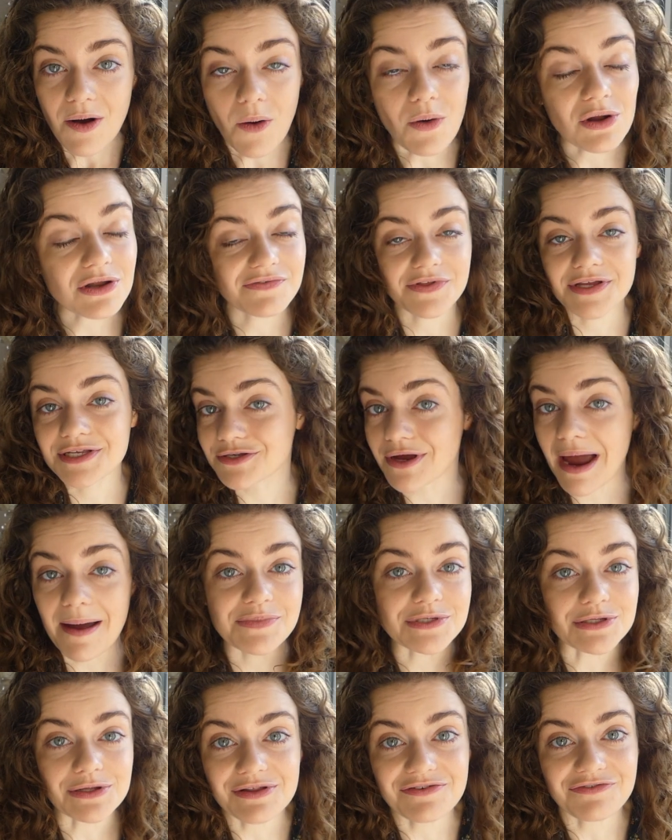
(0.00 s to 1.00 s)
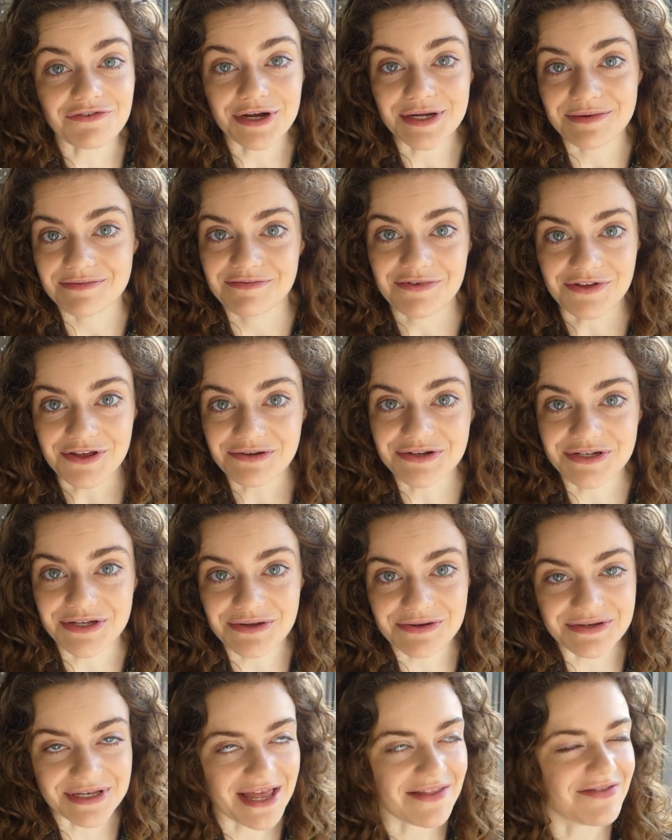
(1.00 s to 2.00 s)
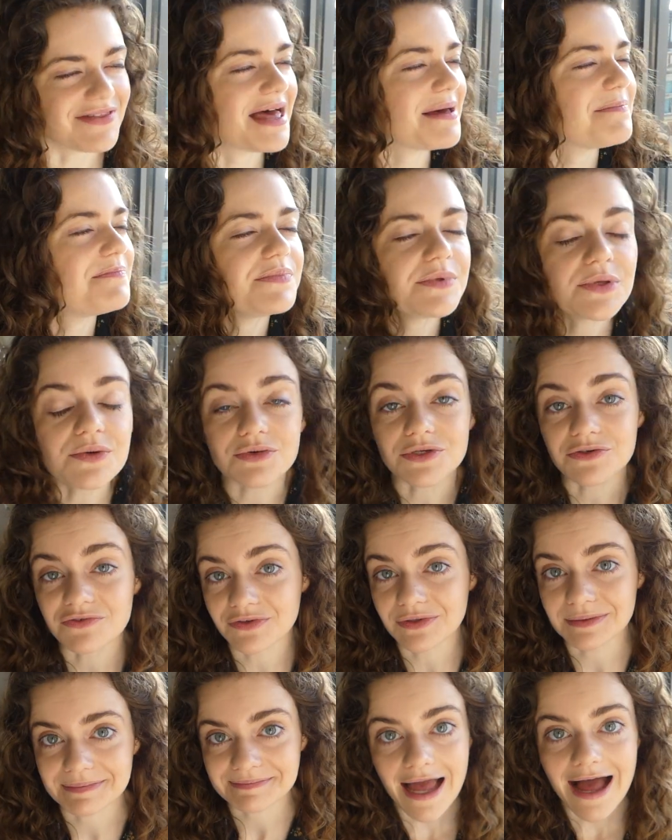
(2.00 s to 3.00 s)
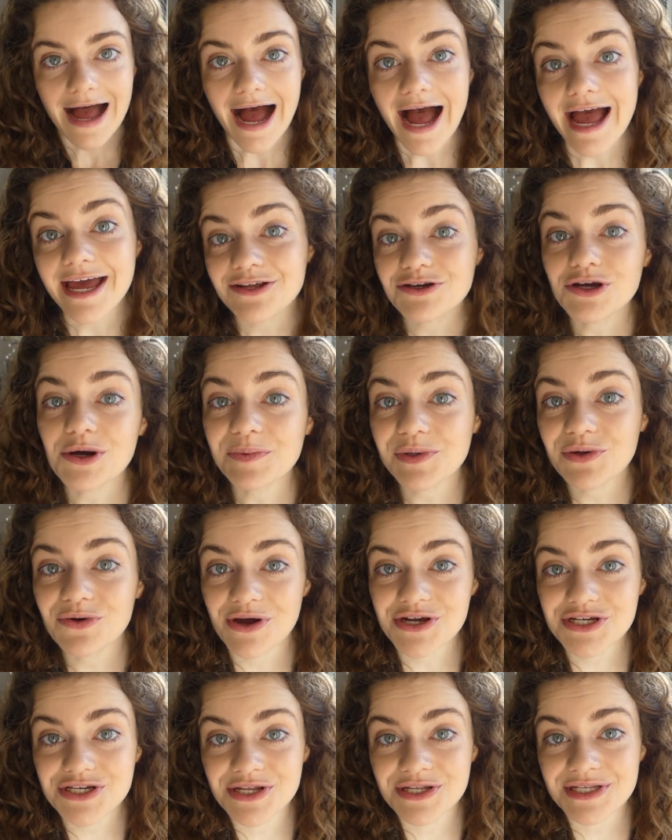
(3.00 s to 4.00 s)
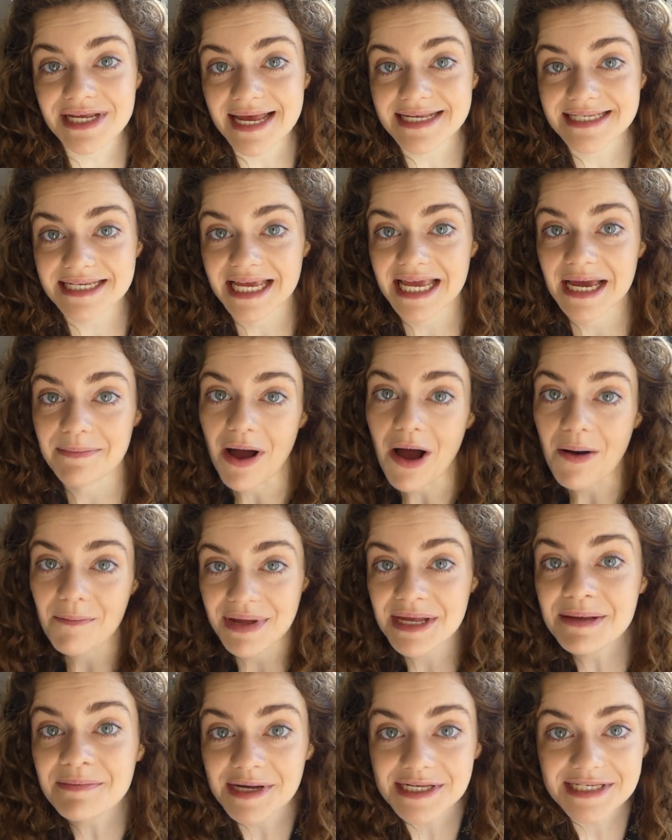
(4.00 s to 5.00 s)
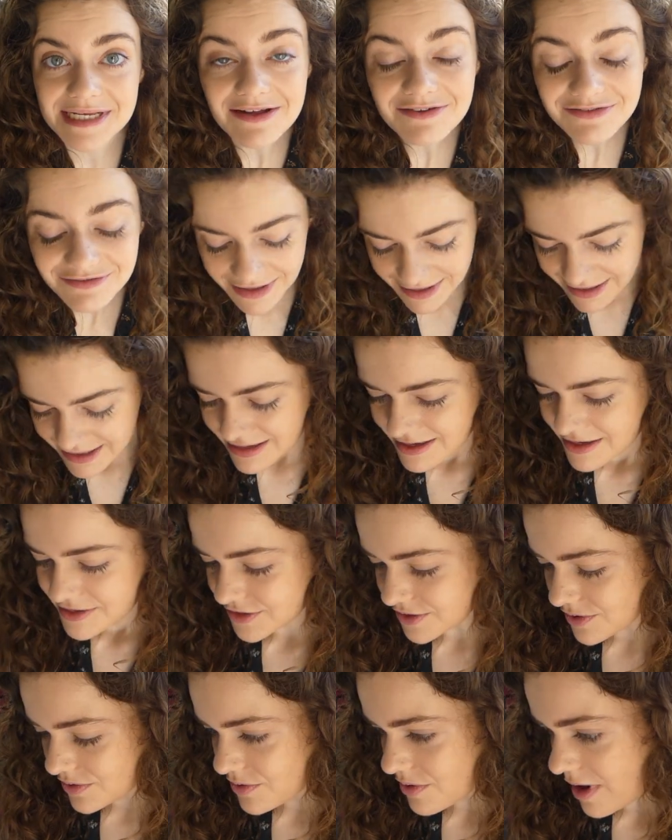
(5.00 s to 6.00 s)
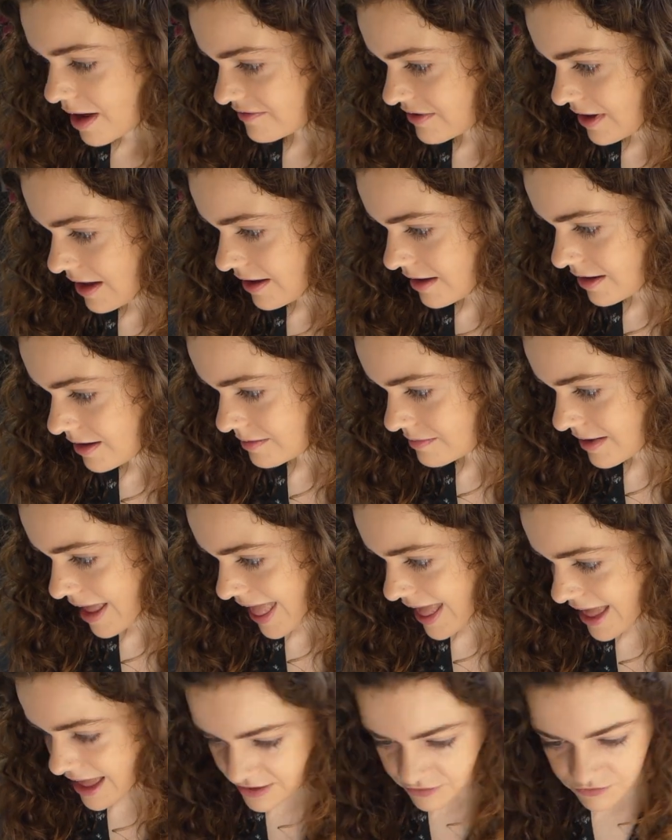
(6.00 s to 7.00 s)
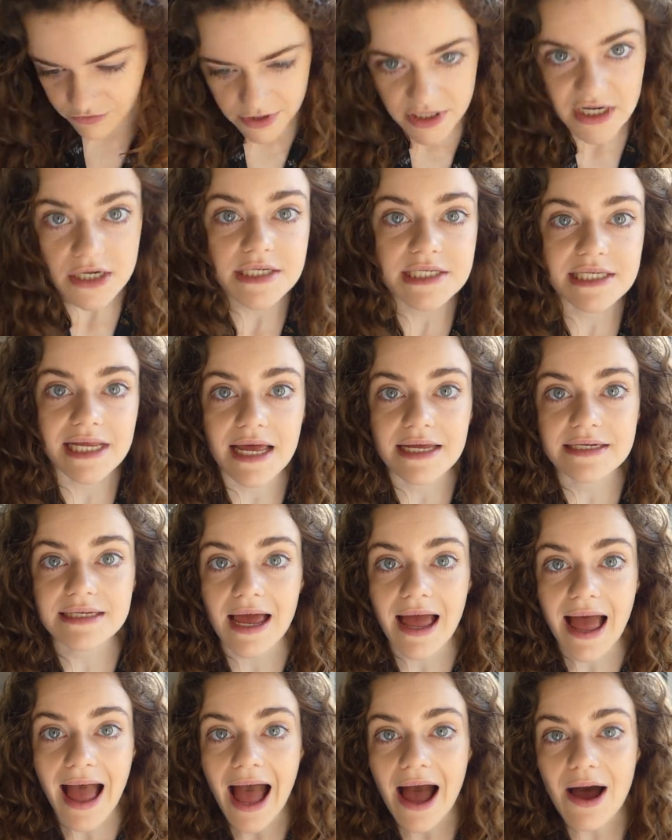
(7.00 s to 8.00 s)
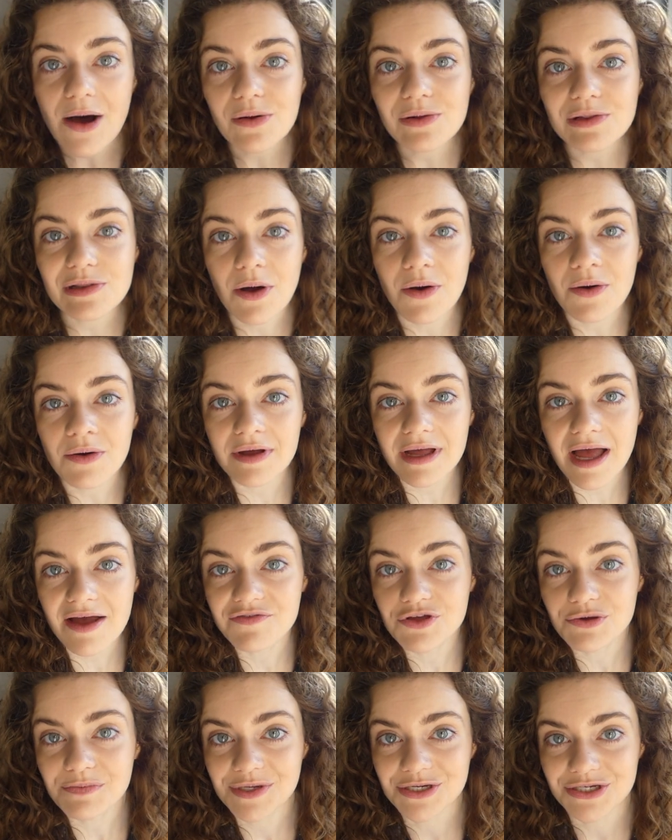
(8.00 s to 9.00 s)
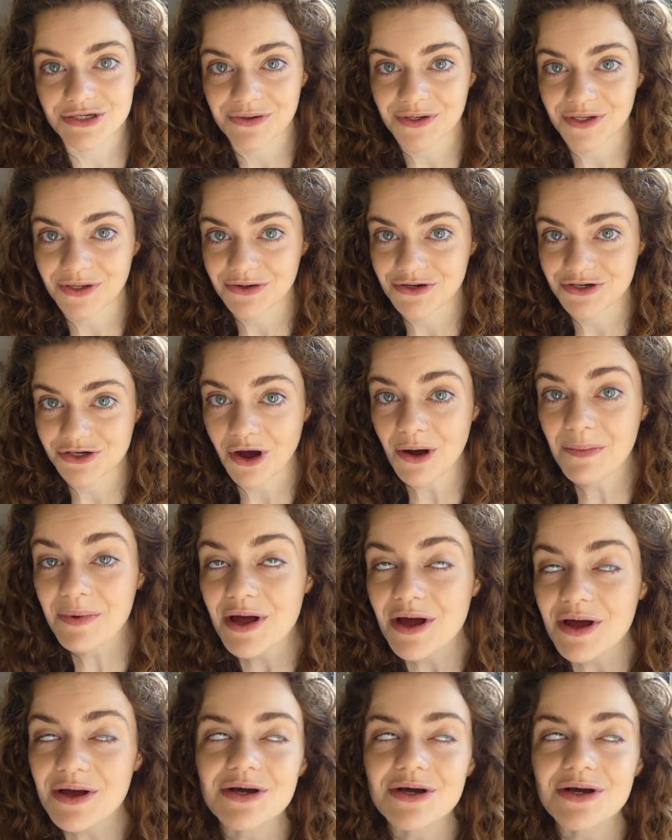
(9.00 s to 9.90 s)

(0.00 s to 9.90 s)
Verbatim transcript: All of these are absolutely free for you to use and they're beautiful. I had a couple of questions asking about me myself. So um, Henry said, how long have you been doing your job?